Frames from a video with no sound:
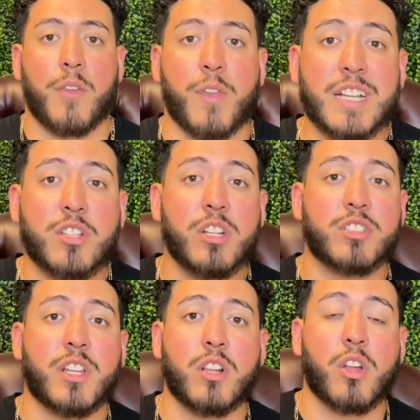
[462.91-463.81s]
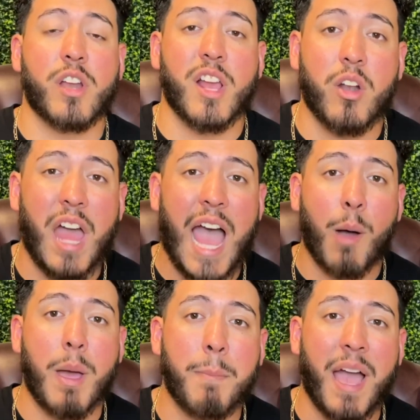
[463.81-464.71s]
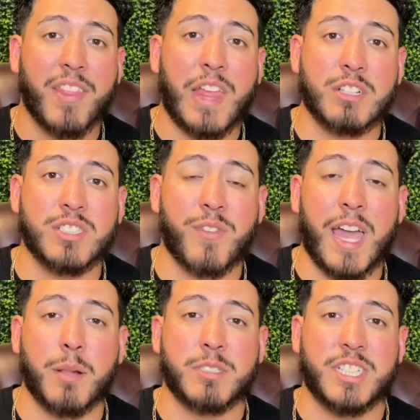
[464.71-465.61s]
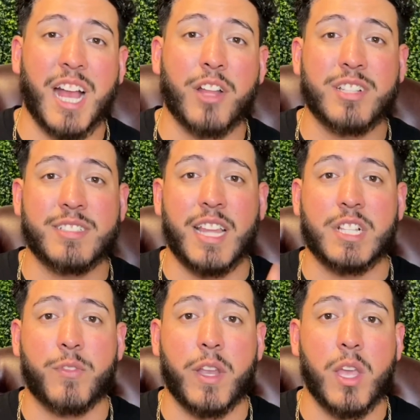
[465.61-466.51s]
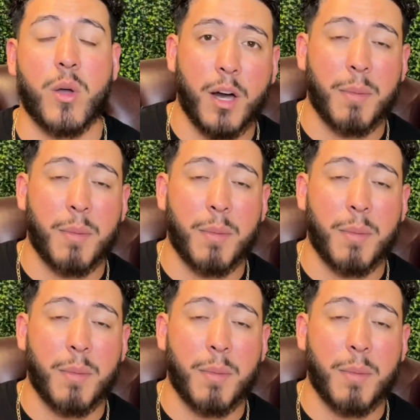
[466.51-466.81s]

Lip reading: If you guys are interested in learning on how I buy thousands of items, check out this next video.